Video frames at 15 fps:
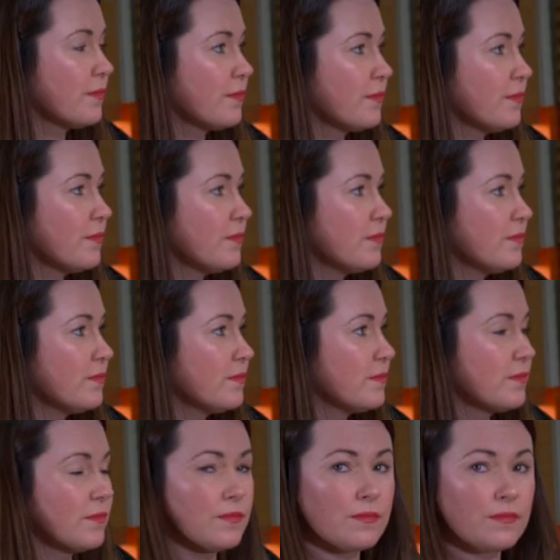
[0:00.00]

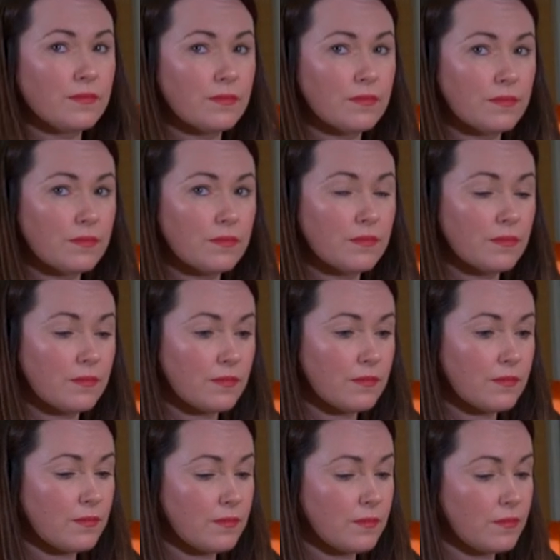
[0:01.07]

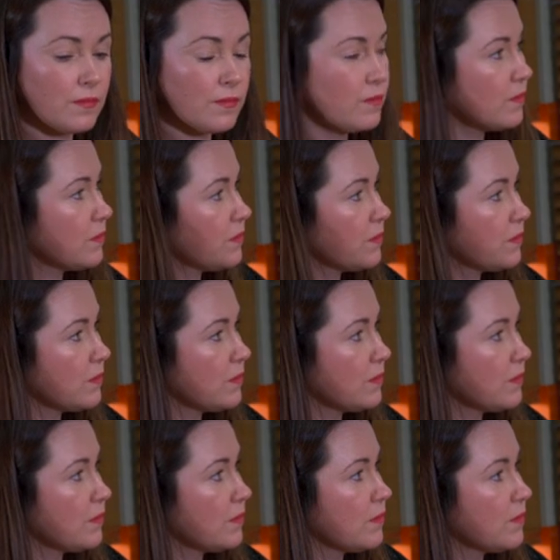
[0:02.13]

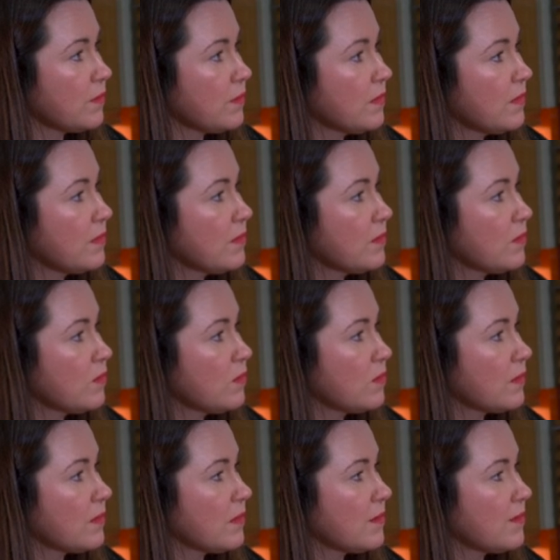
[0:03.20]

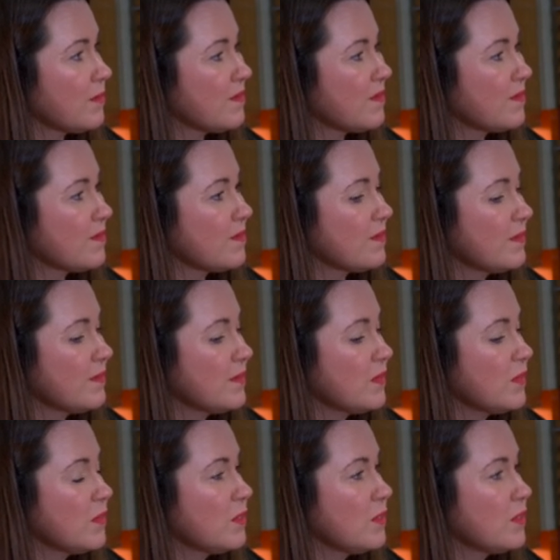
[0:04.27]

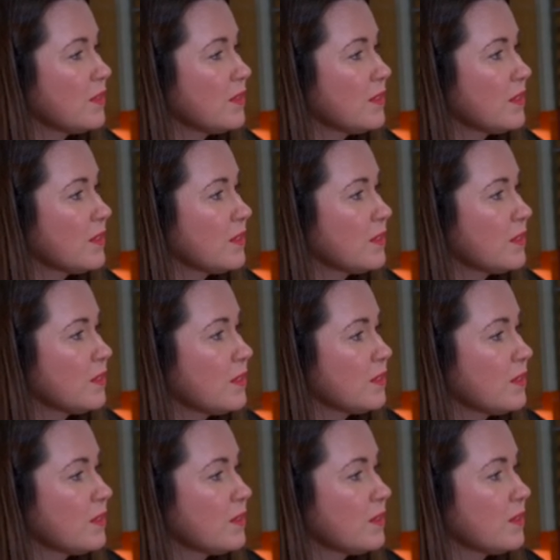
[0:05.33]

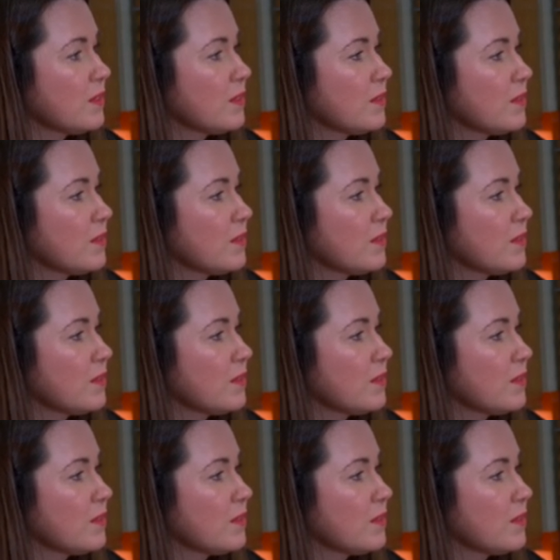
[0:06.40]
(not speaking)